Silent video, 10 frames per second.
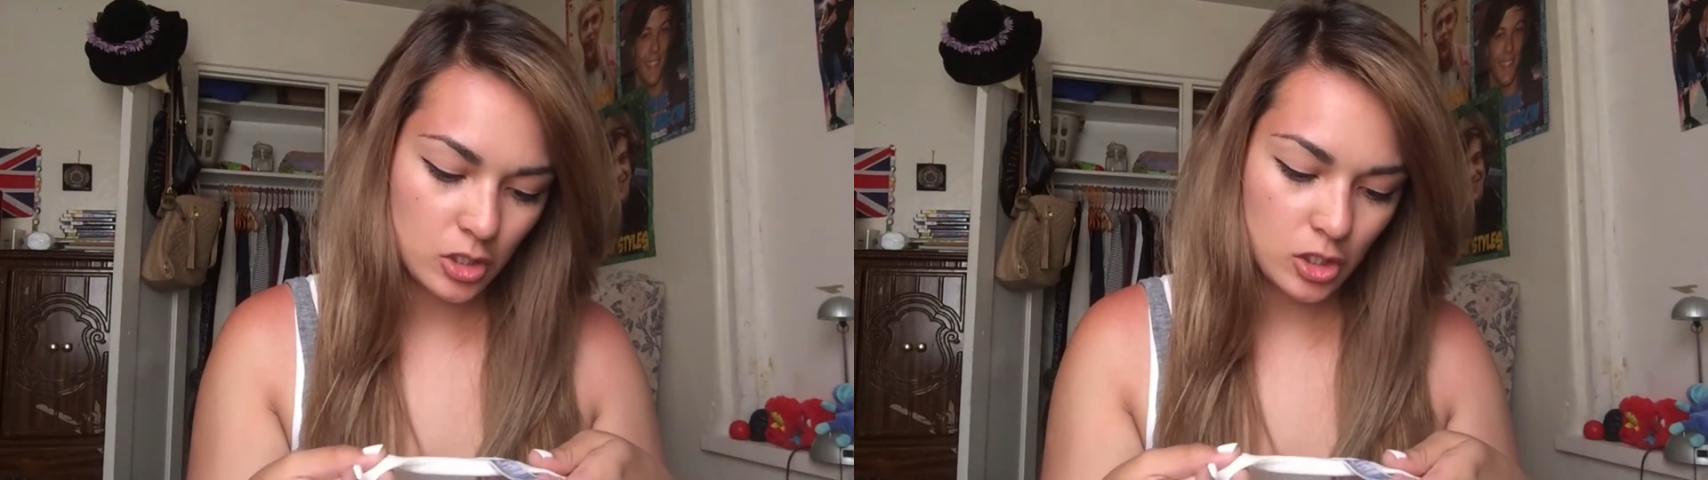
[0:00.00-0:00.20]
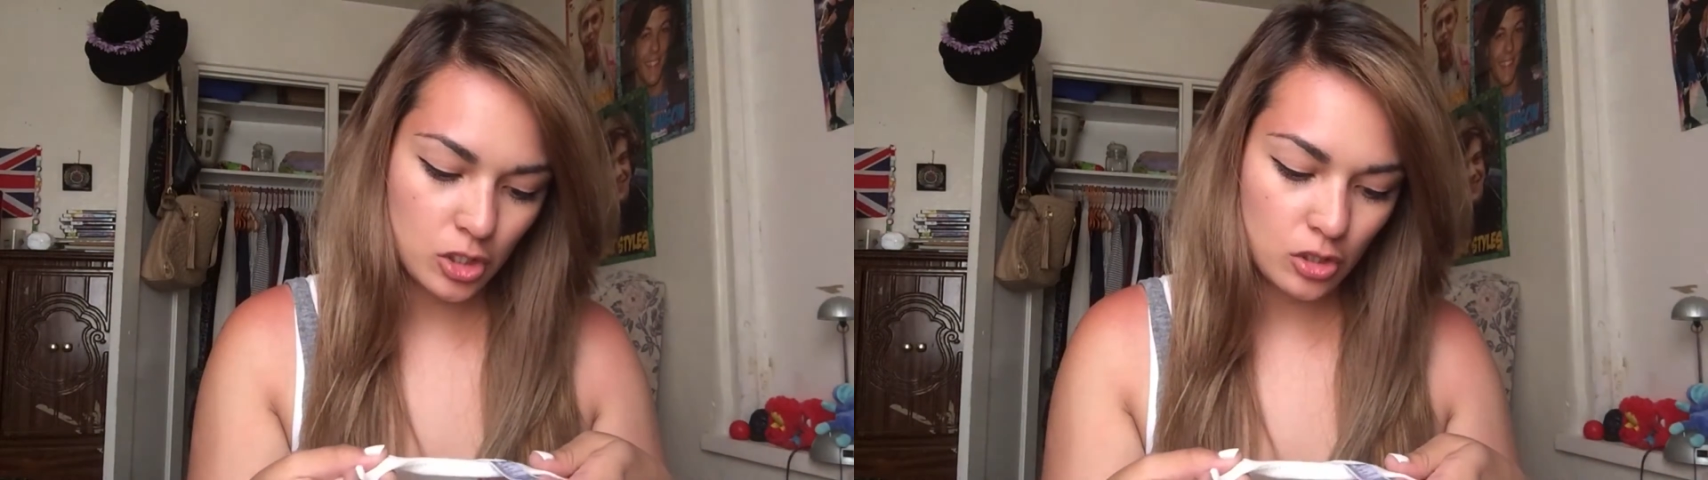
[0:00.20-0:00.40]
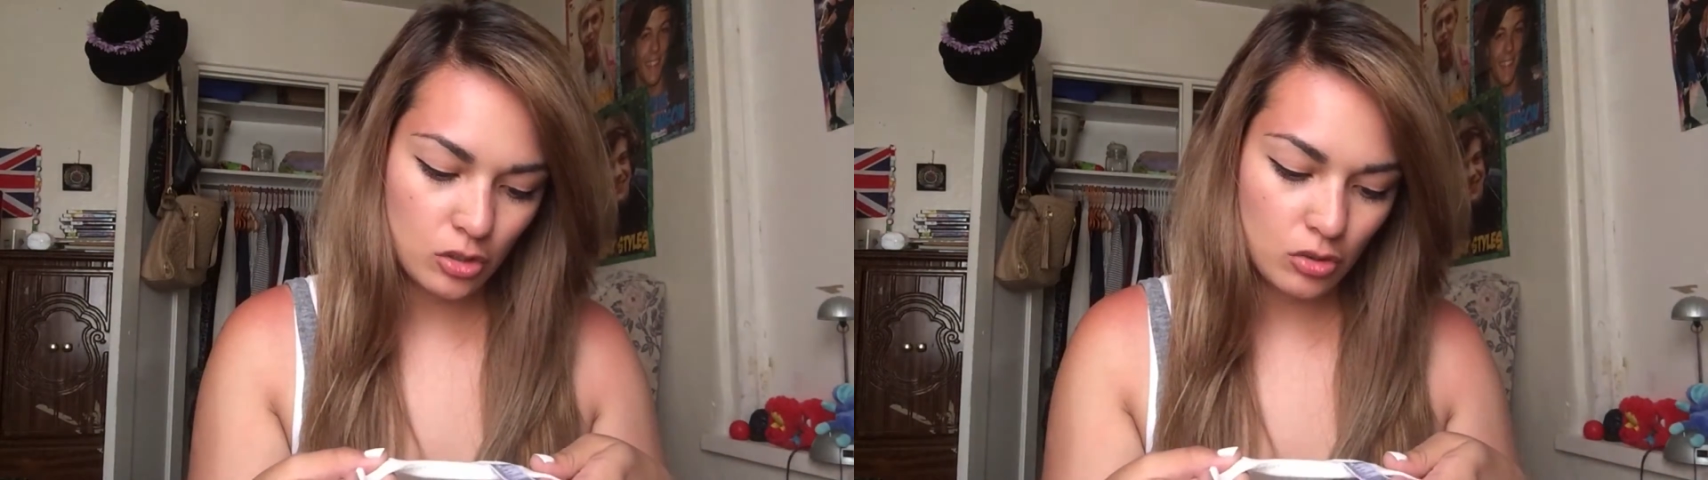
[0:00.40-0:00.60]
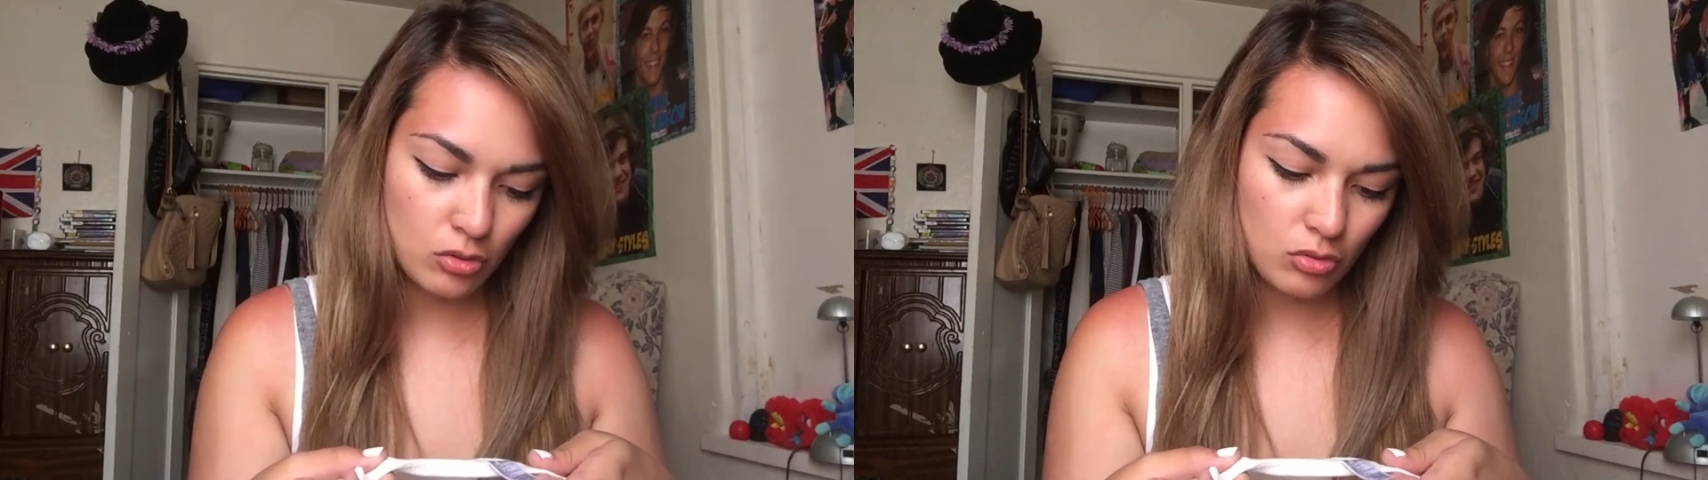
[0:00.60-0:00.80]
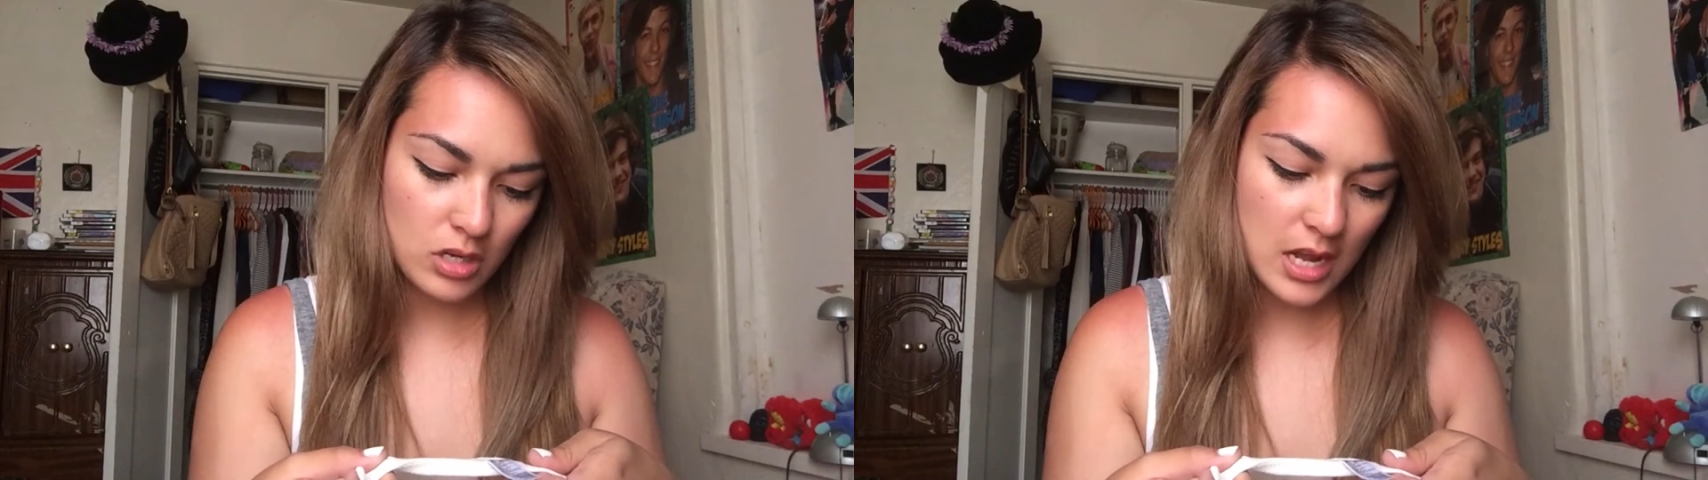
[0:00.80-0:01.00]

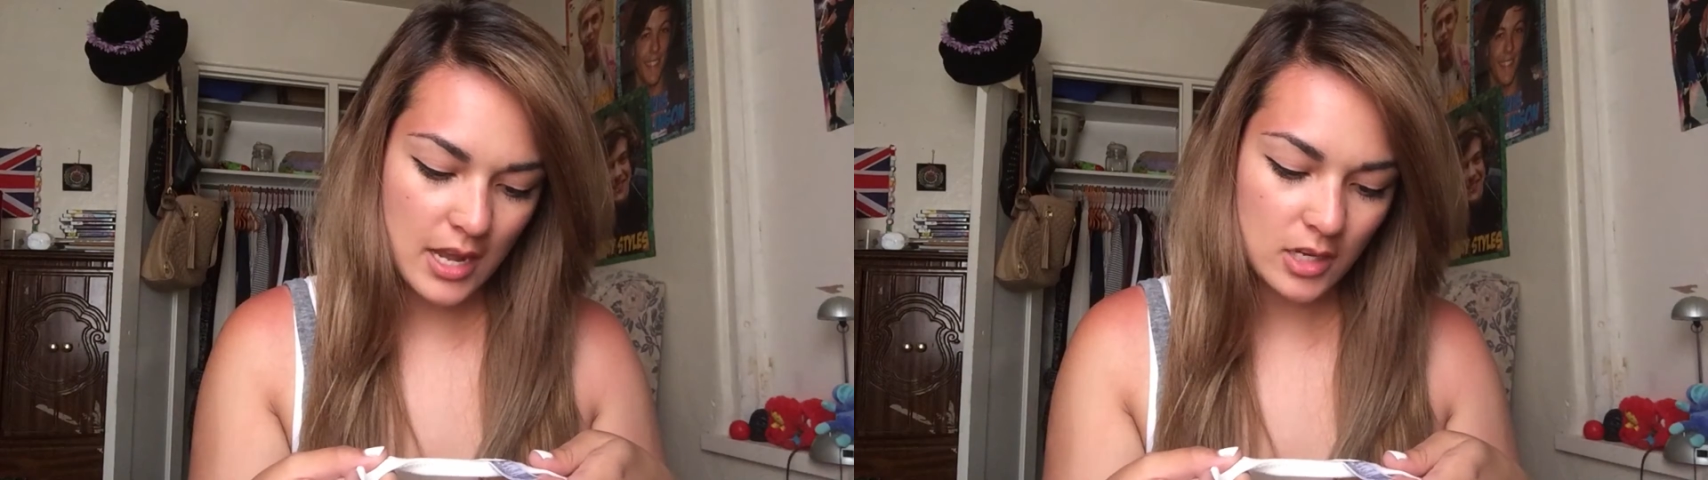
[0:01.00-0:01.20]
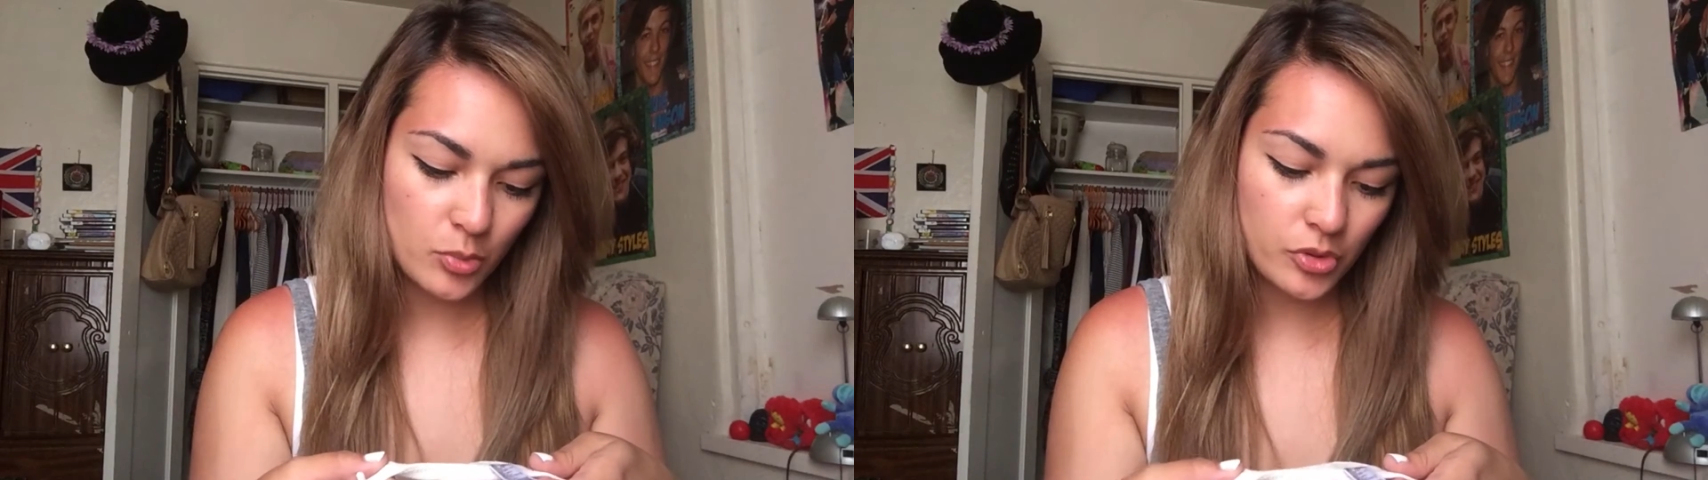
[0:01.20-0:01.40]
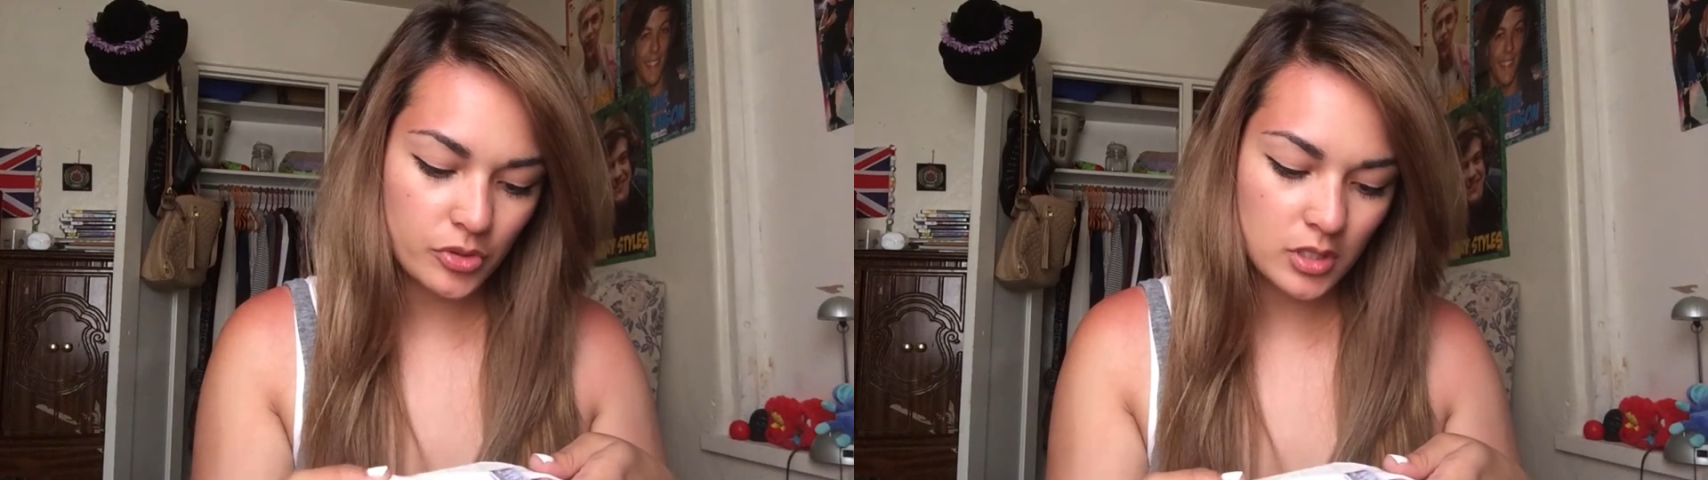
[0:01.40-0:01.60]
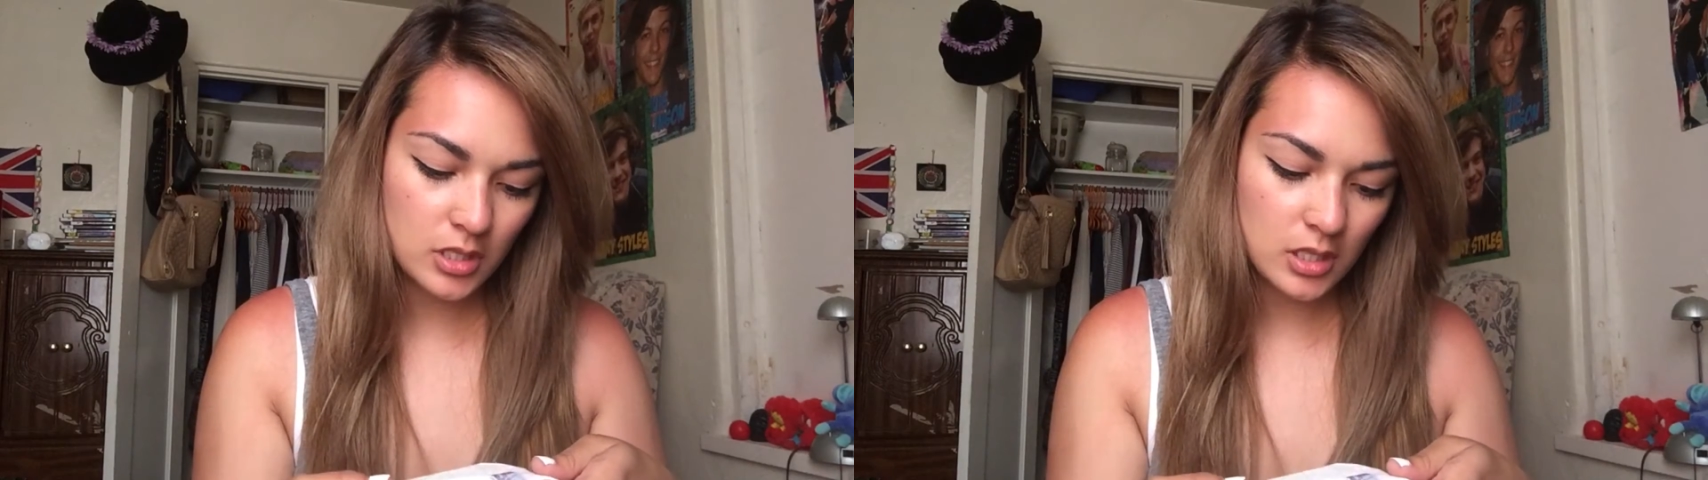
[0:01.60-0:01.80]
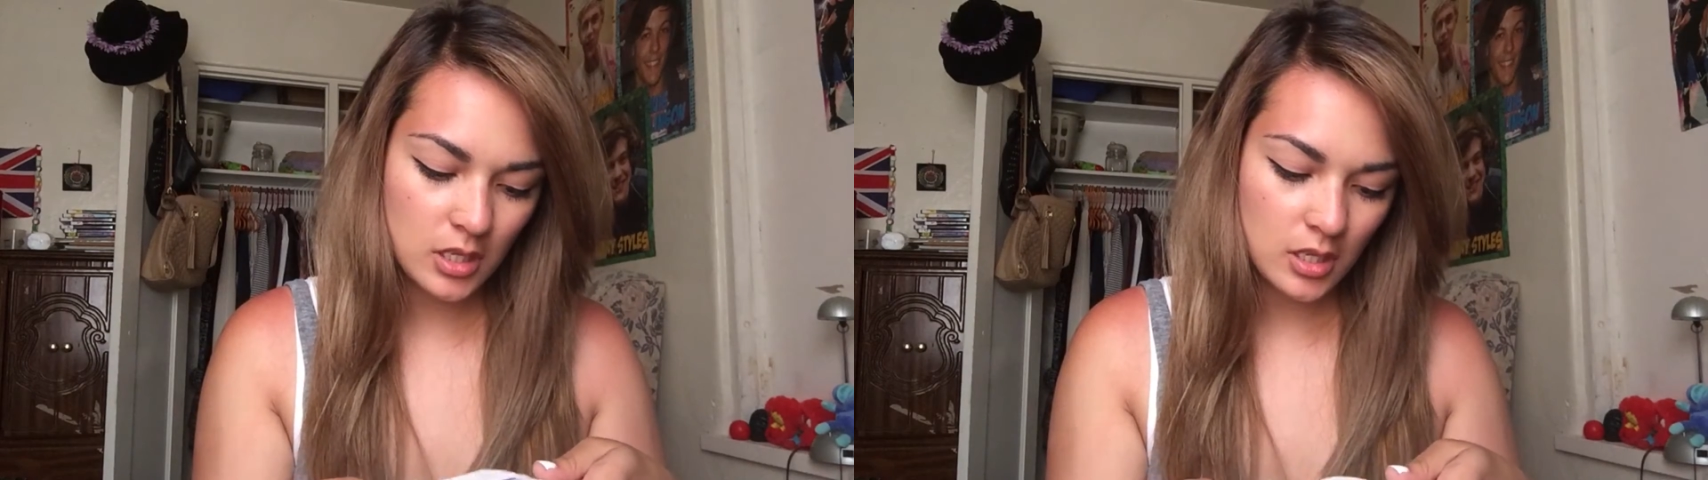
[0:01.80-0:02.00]
Chune Animals,